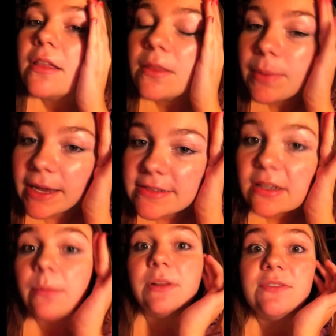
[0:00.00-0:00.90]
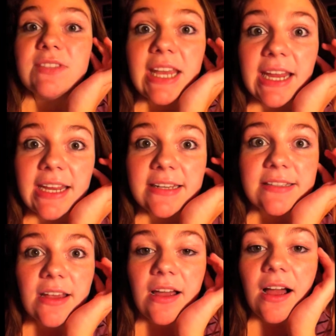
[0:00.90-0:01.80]
the past couple of
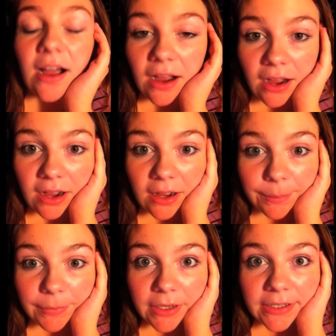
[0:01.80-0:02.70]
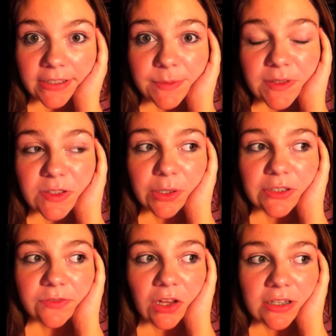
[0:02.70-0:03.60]
days. It's been so hard
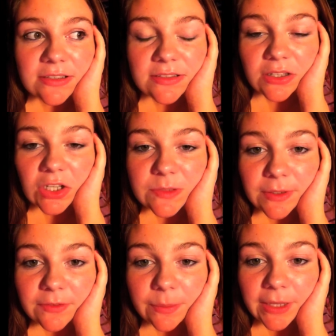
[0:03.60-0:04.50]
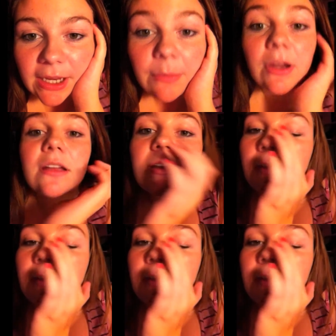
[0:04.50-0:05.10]
to vlog since I lost my flip camera.